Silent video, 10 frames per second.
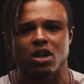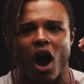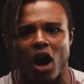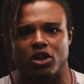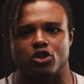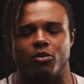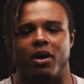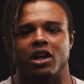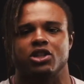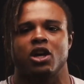talk so
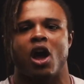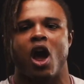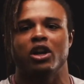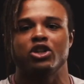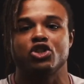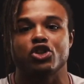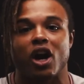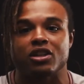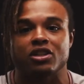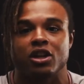much,
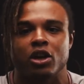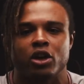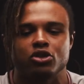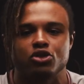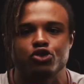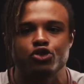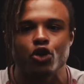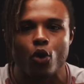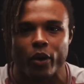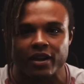just
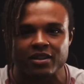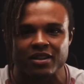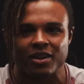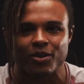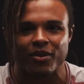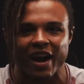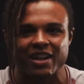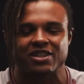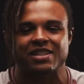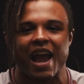do it,
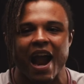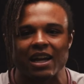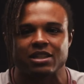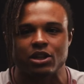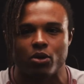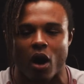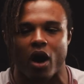right? Just execute